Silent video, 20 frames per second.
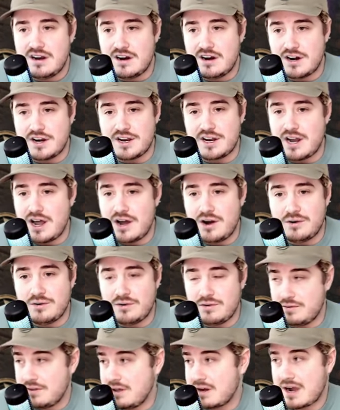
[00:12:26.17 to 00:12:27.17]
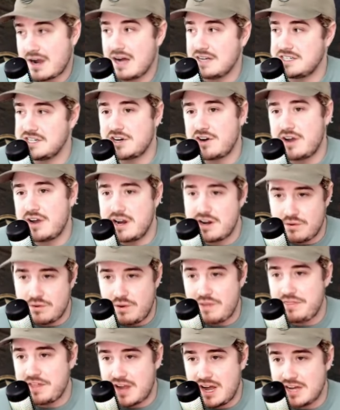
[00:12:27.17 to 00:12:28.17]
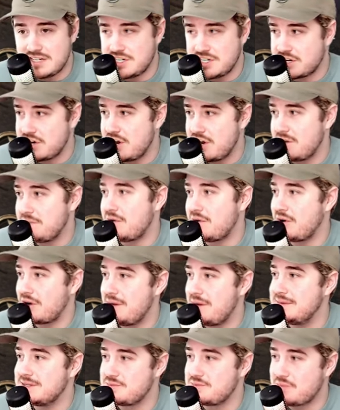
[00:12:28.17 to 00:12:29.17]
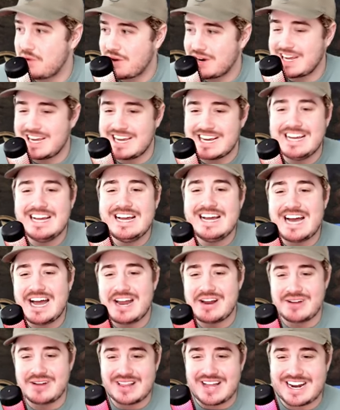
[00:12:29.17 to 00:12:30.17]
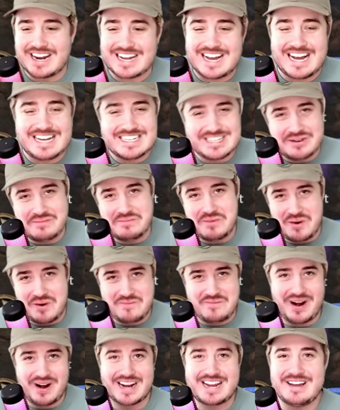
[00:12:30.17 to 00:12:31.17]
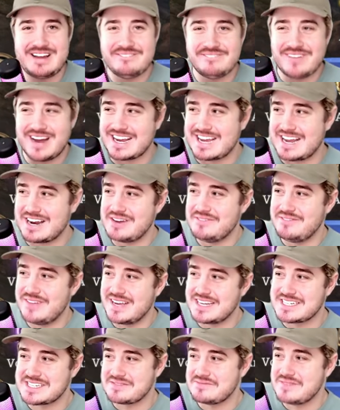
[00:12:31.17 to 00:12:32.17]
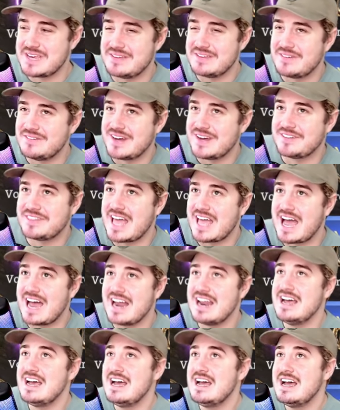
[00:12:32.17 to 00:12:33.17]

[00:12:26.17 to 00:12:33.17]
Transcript: Or, you know, the content creator when the content creator program is working. I know a lot of guys know more to Mark. Mike had an amazing meme about that.